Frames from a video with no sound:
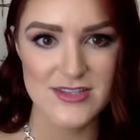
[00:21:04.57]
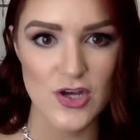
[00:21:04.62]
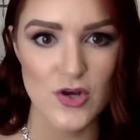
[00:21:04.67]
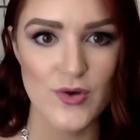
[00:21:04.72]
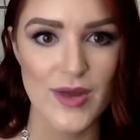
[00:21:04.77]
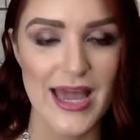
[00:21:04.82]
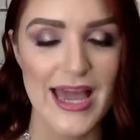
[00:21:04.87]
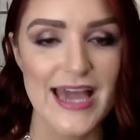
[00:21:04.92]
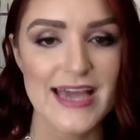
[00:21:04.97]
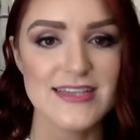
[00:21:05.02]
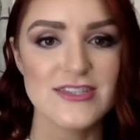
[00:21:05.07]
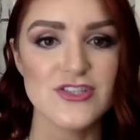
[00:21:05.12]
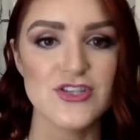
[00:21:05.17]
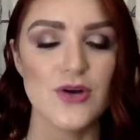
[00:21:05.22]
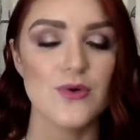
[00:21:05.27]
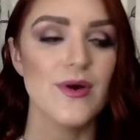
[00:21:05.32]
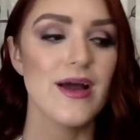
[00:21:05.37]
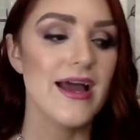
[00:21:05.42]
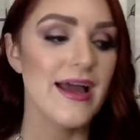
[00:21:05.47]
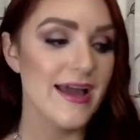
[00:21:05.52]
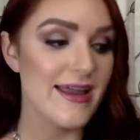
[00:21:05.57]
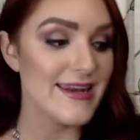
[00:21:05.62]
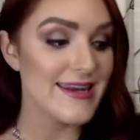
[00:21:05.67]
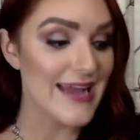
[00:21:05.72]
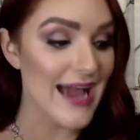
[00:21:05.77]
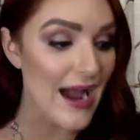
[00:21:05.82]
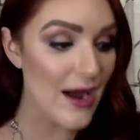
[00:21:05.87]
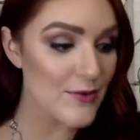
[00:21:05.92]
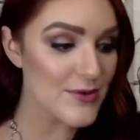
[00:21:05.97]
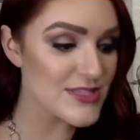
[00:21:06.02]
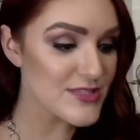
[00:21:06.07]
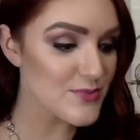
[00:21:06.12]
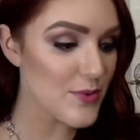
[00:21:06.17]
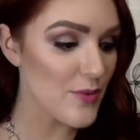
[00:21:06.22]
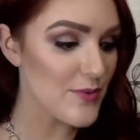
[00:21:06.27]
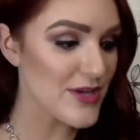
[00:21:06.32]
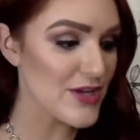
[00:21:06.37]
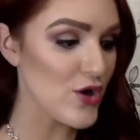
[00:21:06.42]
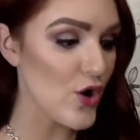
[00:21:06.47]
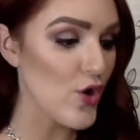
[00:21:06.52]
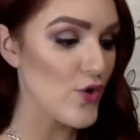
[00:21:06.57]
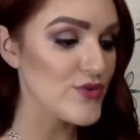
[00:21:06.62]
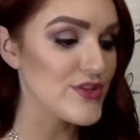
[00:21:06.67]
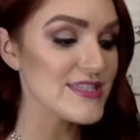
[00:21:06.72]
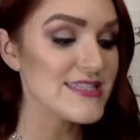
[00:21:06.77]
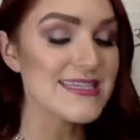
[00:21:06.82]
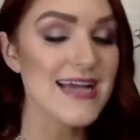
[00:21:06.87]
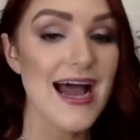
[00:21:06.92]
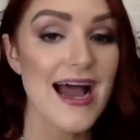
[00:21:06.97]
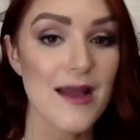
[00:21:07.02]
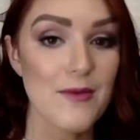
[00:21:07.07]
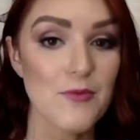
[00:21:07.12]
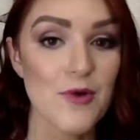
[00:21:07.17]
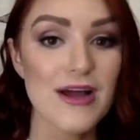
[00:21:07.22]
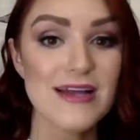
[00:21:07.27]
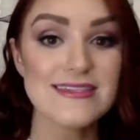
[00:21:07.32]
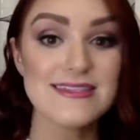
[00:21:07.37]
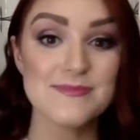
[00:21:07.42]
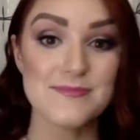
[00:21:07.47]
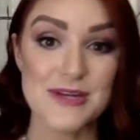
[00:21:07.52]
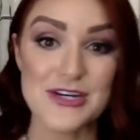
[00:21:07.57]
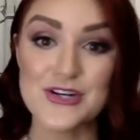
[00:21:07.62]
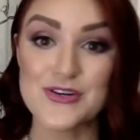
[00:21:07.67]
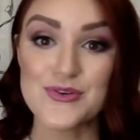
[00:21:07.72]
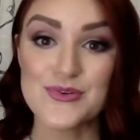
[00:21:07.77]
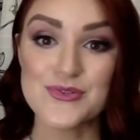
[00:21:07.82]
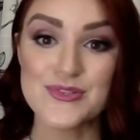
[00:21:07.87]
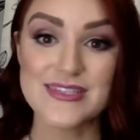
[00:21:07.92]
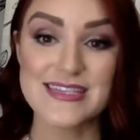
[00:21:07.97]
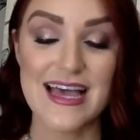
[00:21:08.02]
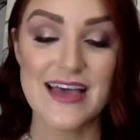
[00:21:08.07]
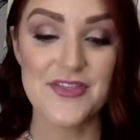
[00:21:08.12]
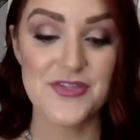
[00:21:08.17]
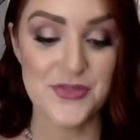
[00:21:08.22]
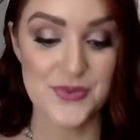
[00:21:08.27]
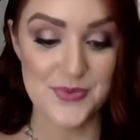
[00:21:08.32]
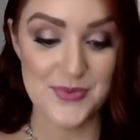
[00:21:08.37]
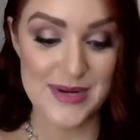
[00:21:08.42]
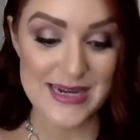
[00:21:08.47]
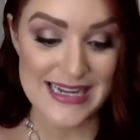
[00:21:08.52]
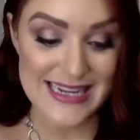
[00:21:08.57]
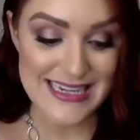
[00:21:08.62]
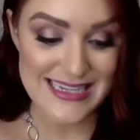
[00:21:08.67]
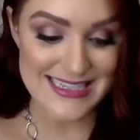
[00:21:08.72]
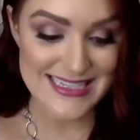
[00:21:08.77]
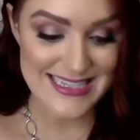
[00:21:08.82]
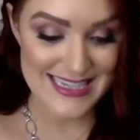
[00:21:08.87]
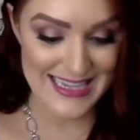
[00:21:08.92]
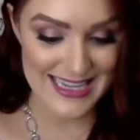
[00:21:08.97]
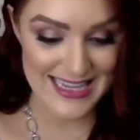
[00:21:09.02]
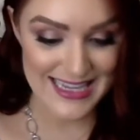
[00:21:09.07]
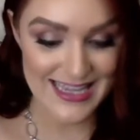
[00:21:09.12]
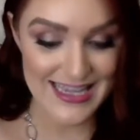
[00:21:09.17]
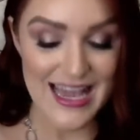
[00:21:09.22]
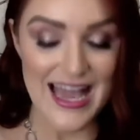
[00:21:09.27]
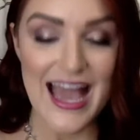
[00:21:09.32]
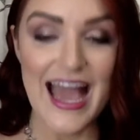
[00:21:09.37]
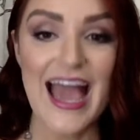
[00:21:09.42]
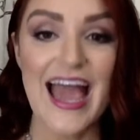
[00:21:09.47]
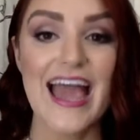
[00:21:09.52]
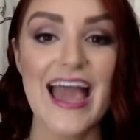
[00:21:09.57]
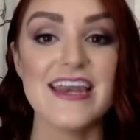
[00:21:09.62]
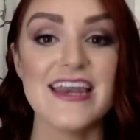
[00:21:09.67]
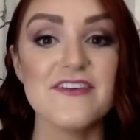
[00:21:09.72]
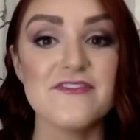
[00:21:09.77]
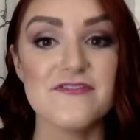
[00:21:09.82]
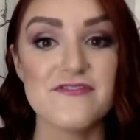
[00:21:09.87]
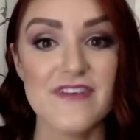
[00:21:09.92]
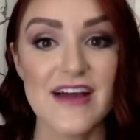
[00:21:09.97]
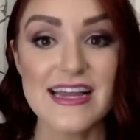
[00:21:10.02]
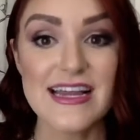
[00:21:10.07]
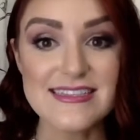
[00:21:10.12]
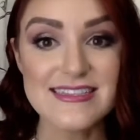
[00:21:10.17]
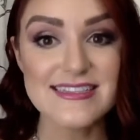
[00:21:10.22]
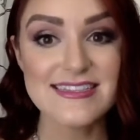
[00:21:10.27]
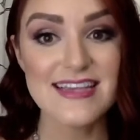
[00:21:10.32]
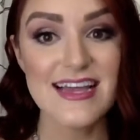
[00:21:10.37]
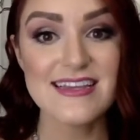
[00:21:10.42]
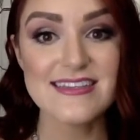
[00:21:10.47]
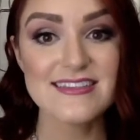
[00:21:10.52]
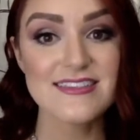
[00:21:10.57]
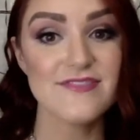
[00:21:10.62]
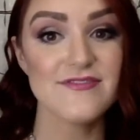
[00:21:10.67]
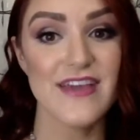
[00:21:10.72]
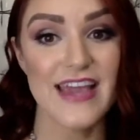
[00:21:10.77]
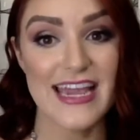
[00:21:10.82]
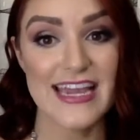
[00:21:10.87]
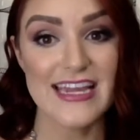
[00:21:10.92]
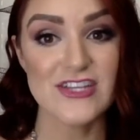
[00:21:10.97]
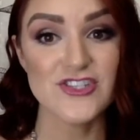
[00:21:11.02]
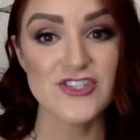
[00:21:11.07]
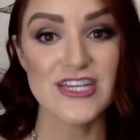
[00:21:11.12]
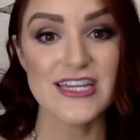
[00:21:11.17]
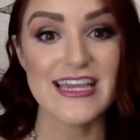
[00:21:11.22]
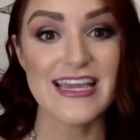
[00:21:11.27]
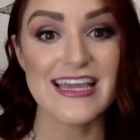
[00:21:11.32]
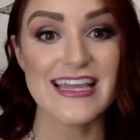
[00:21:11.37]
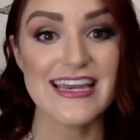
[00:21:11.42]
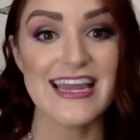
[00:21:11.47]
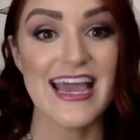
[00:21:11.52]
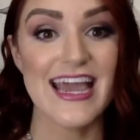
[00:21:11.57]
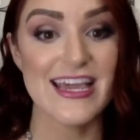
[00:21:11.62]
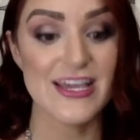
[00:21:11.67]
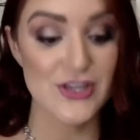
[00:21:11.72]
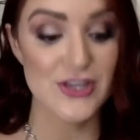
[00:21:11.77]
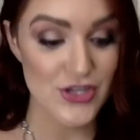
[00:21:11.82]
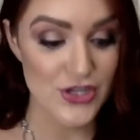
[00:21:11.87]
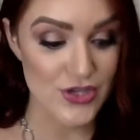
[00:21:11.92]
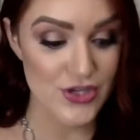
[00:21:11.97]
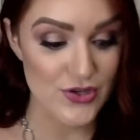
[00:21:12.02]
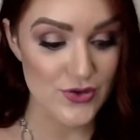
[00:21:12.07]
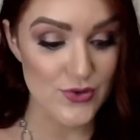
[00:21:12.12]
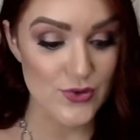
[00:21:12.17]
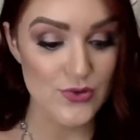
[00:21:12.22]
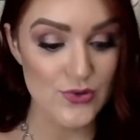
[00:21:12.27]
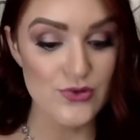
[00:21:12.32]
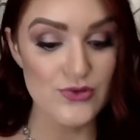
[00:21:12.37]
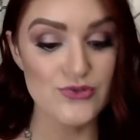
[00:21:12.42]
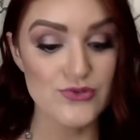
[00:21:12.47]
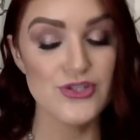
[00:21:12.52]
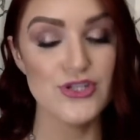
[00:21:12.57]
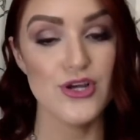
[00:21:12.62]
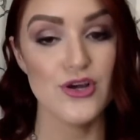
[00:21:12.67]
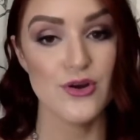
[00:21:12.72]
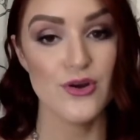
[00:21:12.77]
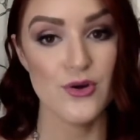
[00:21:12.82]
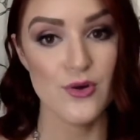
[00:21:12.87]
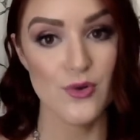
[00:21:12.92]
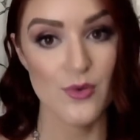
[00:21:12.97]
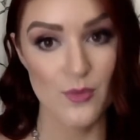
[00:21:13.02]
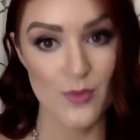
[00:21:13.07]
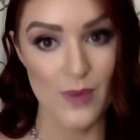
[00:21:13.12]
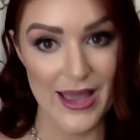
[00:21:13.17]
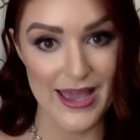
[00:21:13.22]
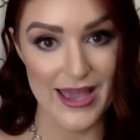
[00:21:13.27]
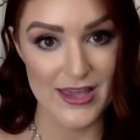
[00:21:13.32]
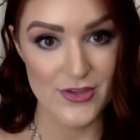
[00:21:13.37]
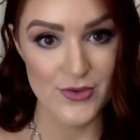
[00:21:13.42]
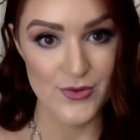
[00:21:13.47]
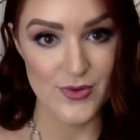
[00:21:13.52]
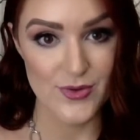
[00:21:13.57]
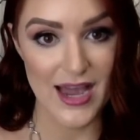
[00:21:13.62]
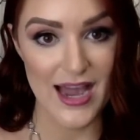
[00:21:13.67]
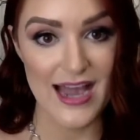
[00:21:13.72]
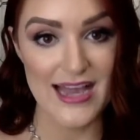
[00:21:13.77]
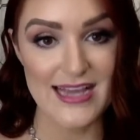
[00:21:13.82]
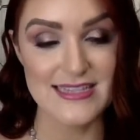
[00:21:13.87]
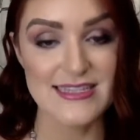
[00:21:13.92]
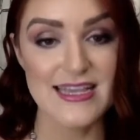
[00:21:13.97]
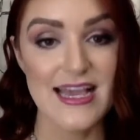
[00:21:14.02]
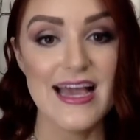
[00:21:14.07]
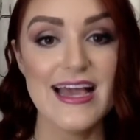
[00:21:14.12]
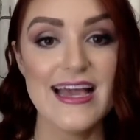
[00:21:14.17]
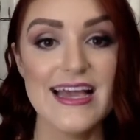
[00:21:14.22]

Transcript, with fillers: Okay, so now it's what we call the TimeWise Miracle Set 3D, and it fights signs of aging in a huge way, you guys.